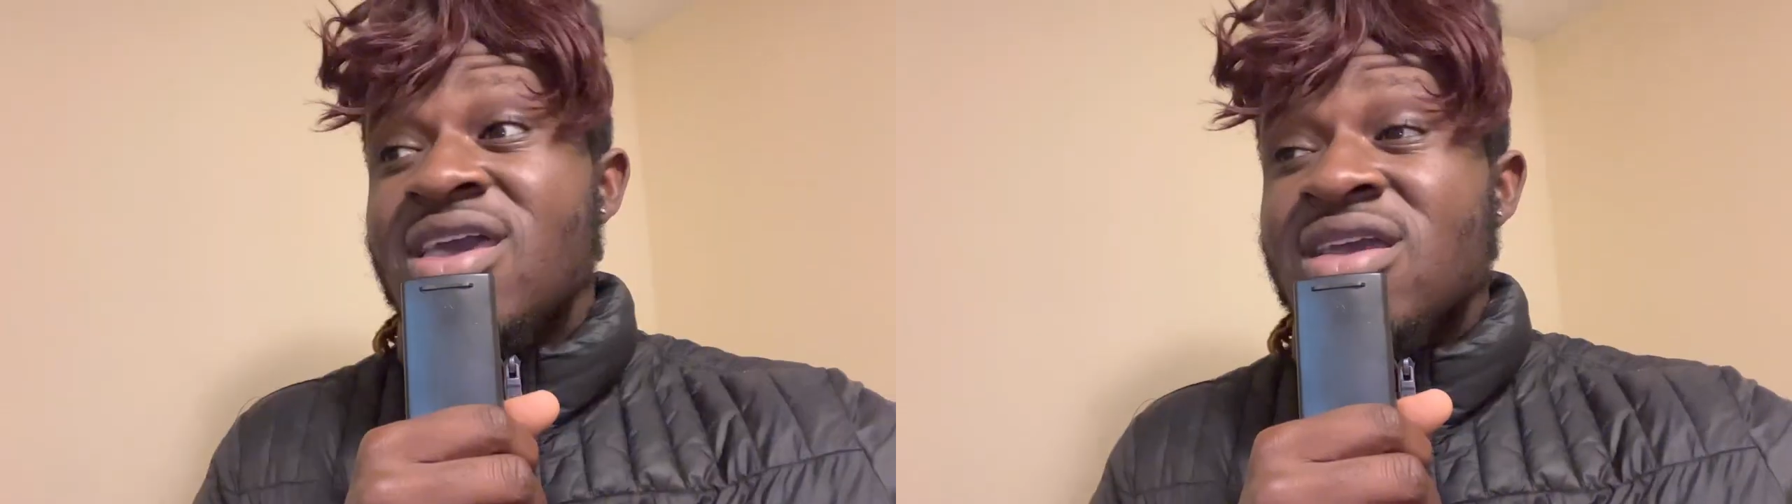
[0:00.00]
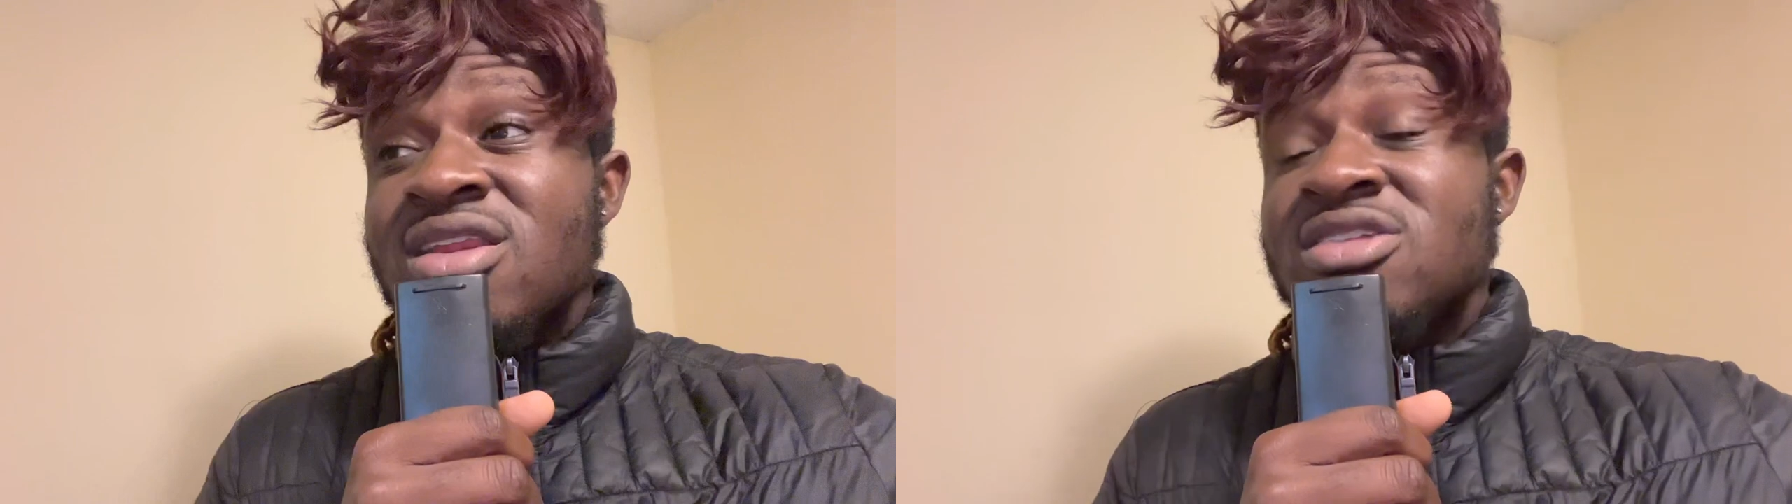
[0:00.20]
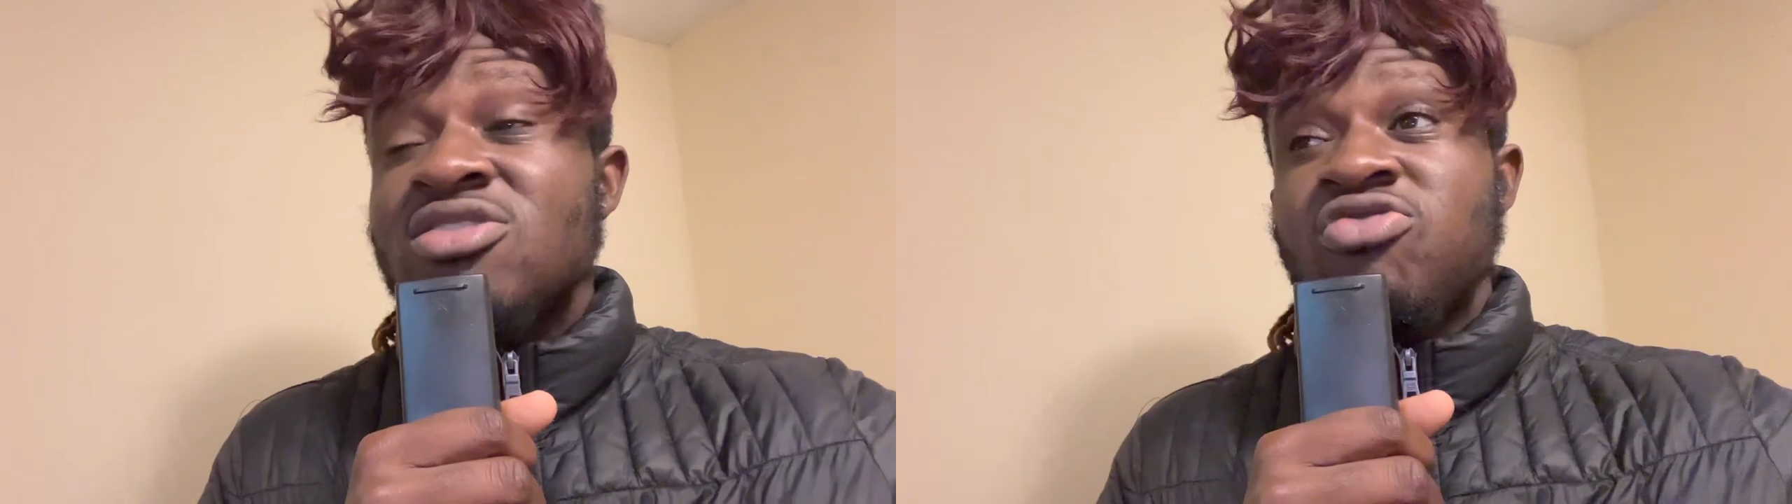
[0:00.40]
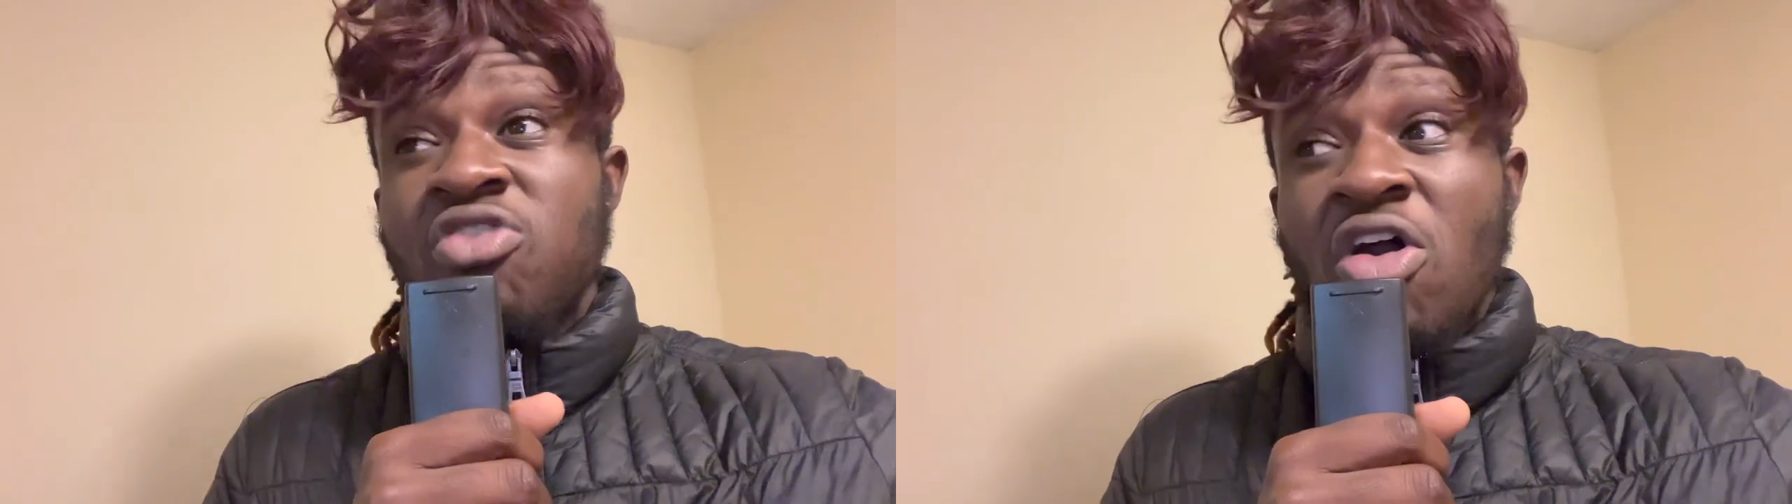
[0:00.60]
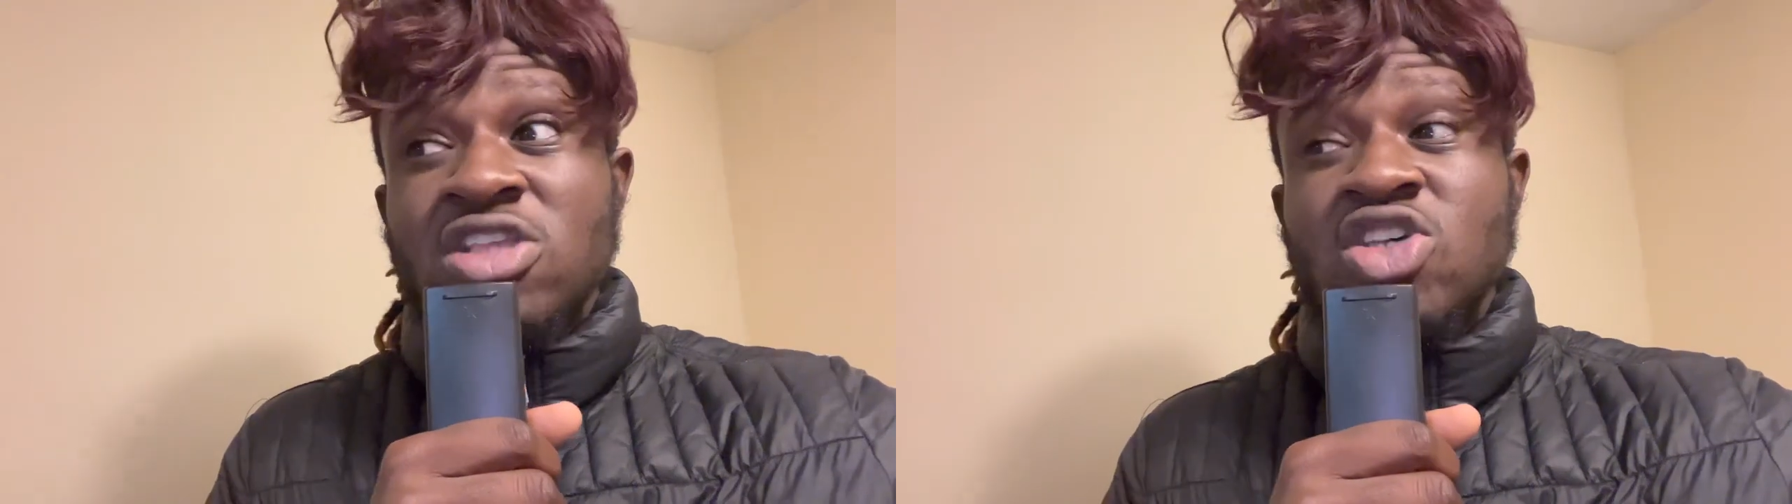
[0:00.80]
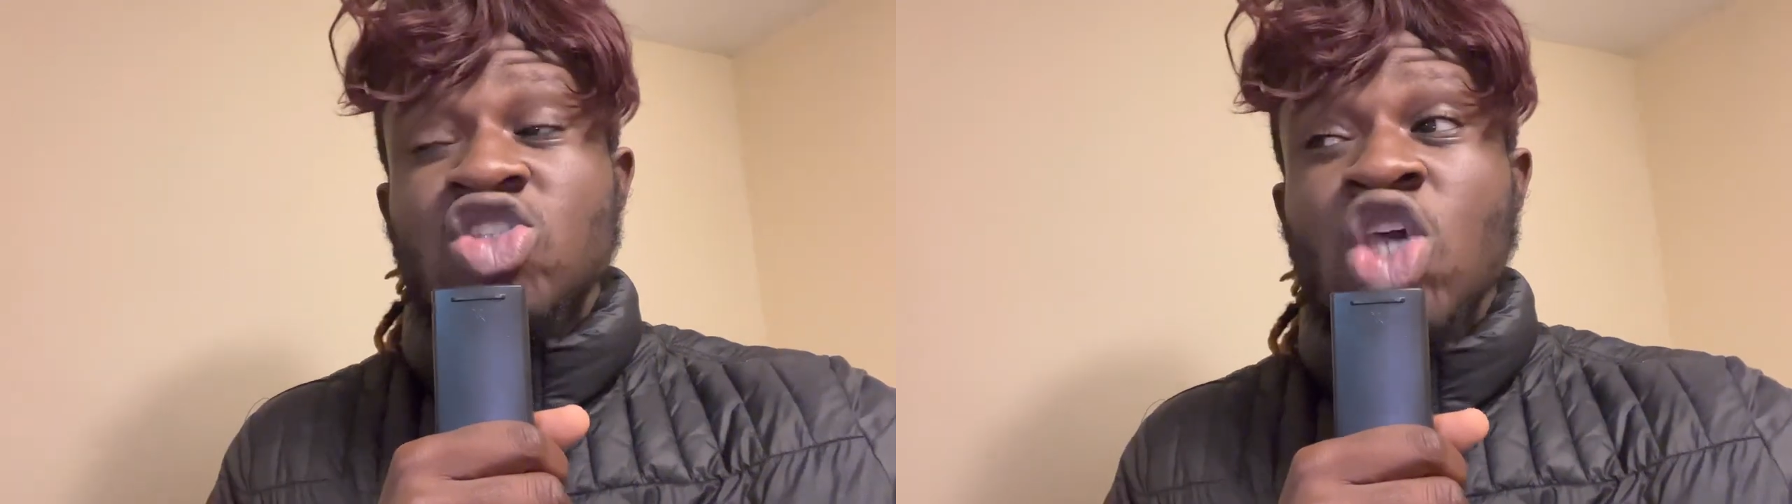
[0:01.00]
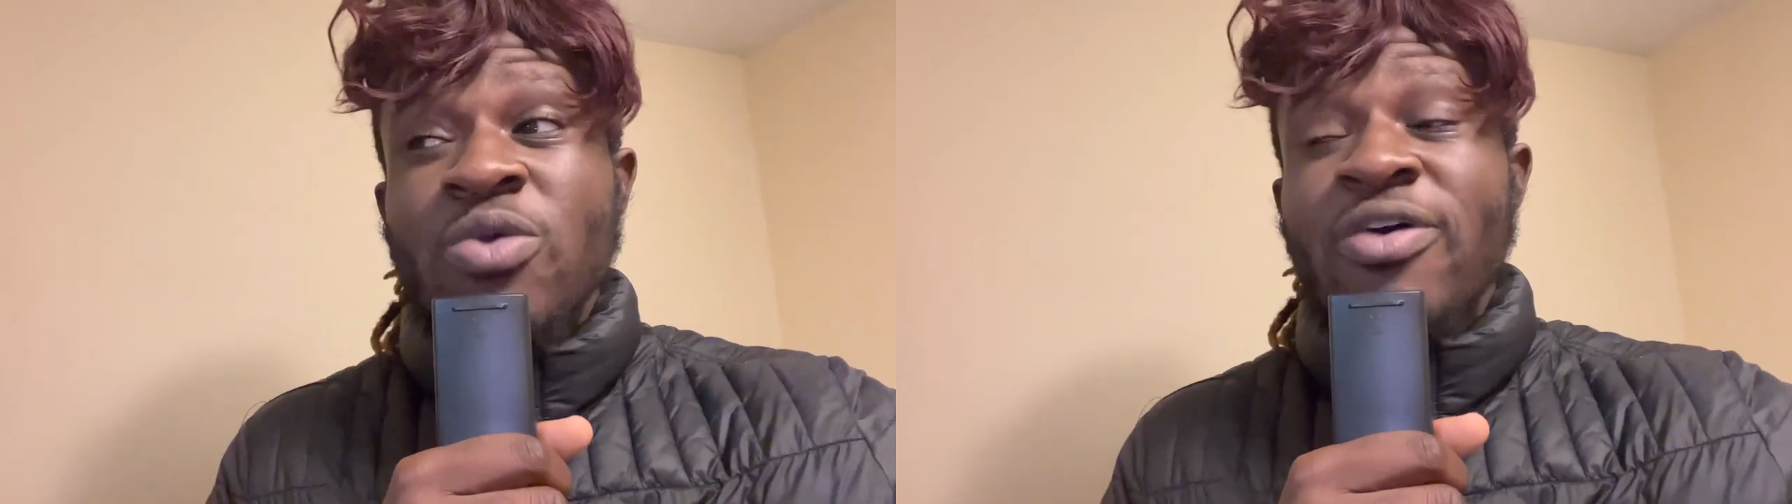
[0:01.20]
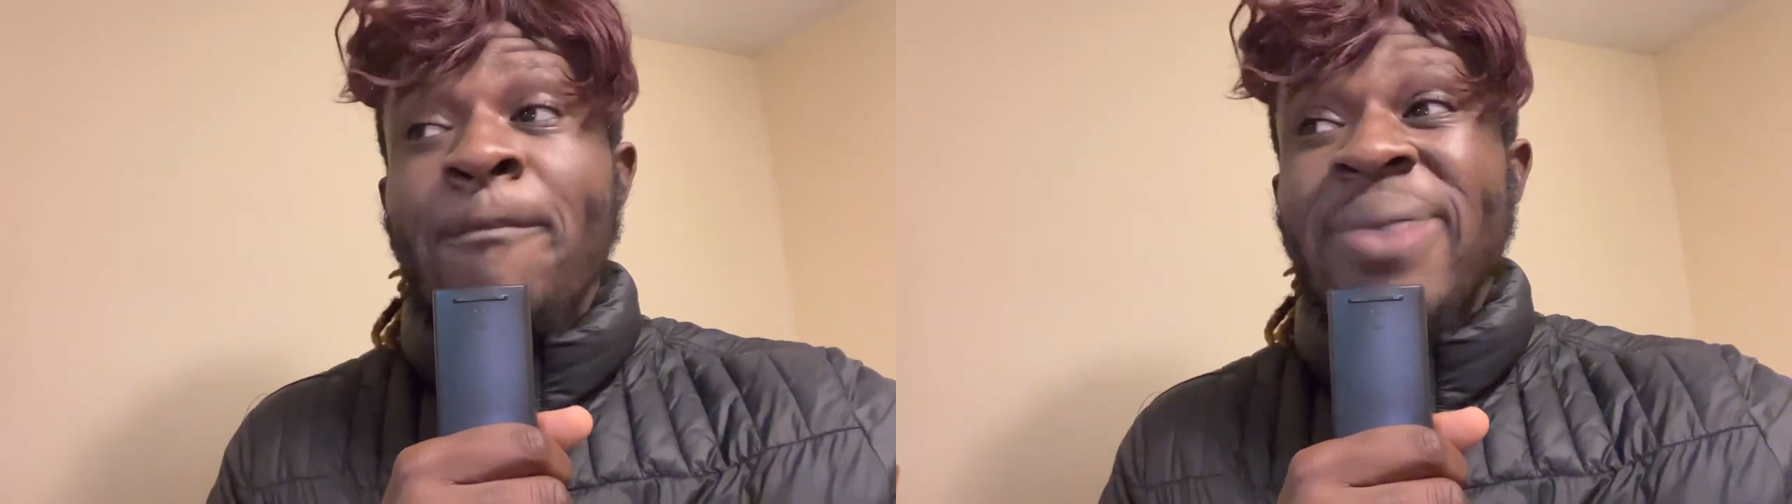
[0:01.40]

England and France are two of the